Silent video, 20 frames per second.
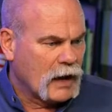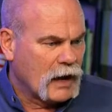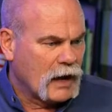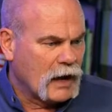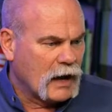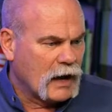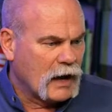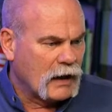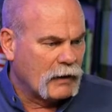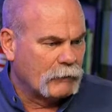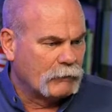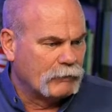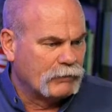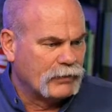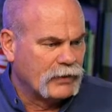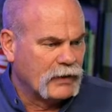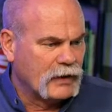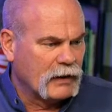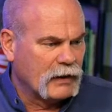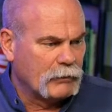
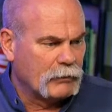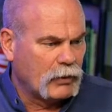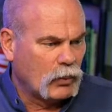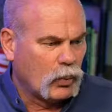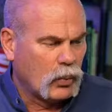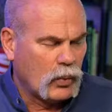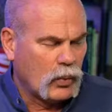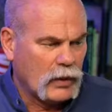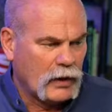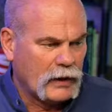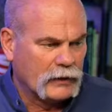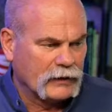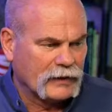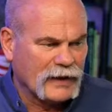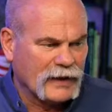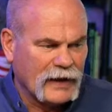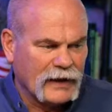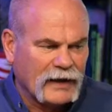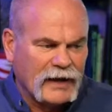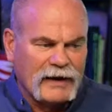Number one,
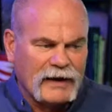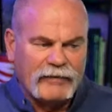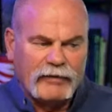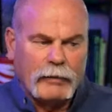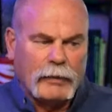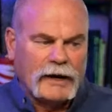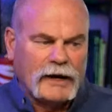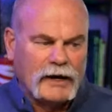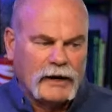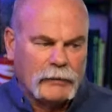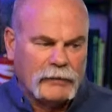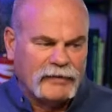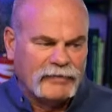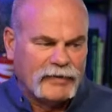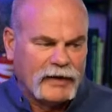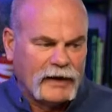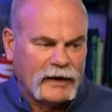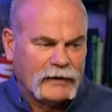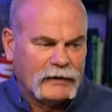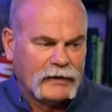can everybody hear me
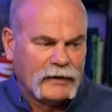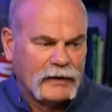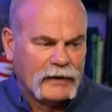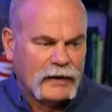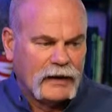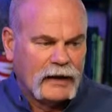fine?